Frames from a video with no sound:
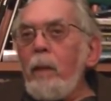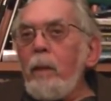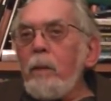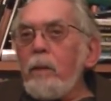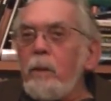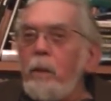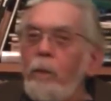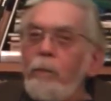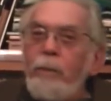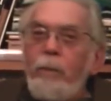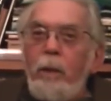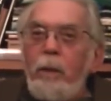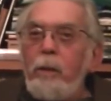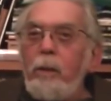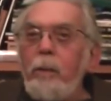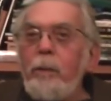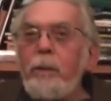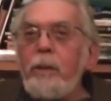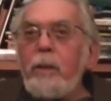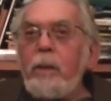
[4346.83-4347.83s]
Okay. So far,
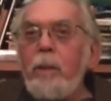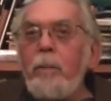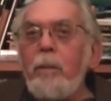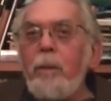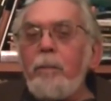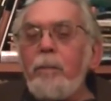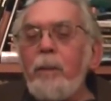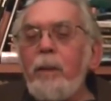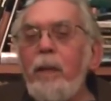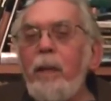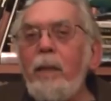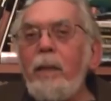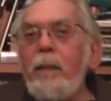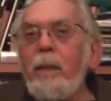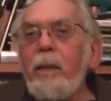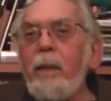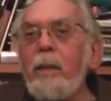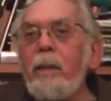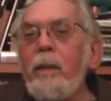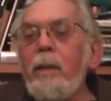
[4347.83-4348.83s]
no one's come up with
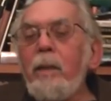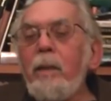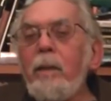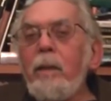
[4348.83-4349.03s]
anything